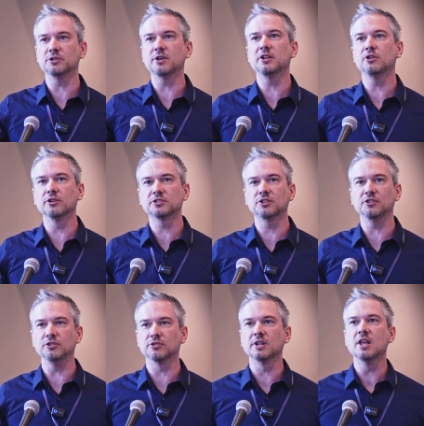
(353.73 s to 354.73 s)
You had hooks so that
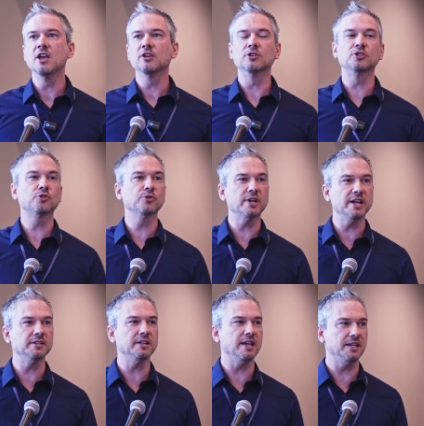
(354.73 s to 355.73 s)
you could
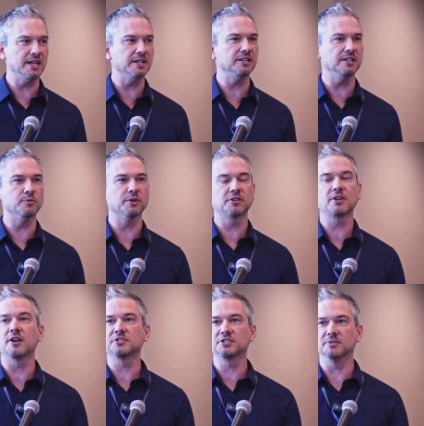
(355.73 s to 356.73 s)
create an entity with
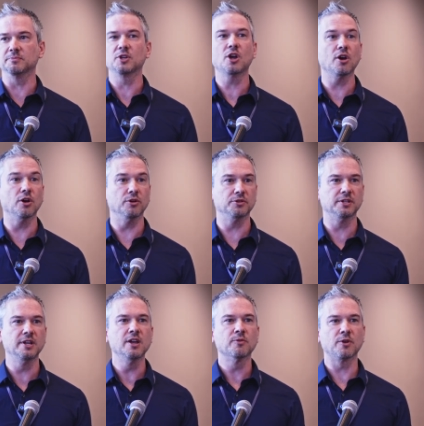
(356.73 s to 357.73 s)
custom code
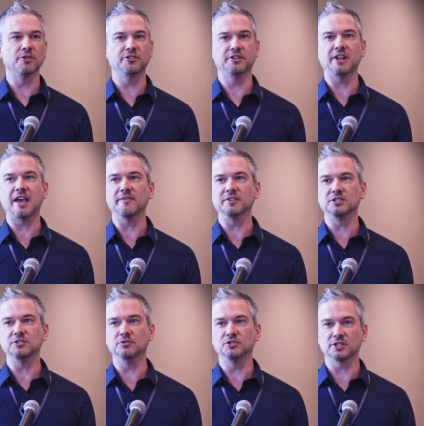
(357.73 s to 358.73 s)
rather than having
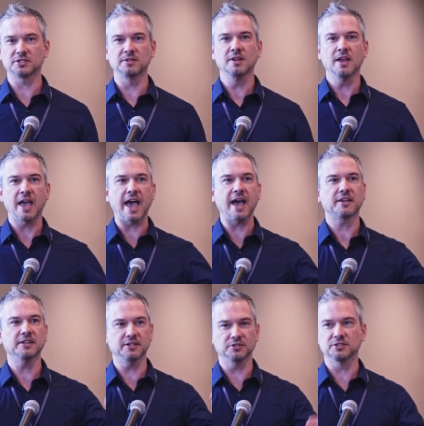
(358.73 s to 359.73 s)
to just hack
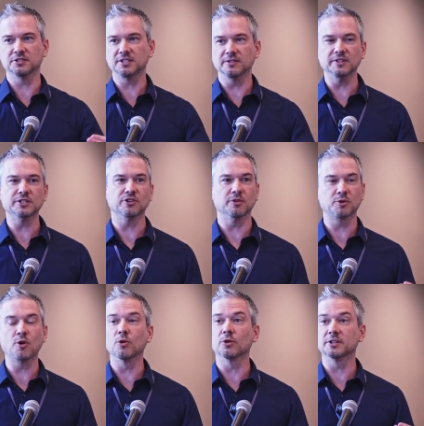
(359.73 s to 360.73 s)
it into CiviCRM
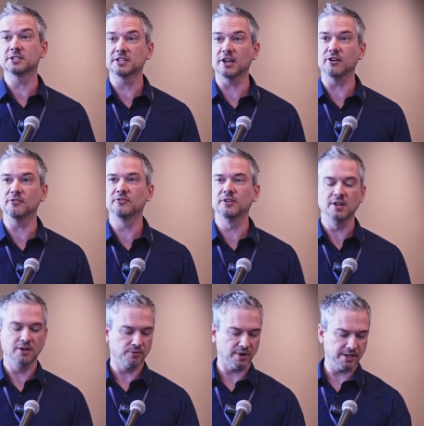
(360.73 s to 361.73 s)
Core itself,
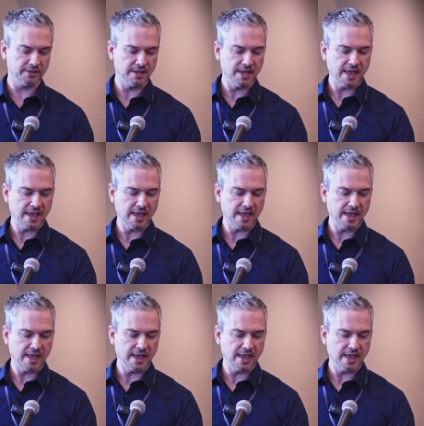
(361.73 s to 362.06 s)
right?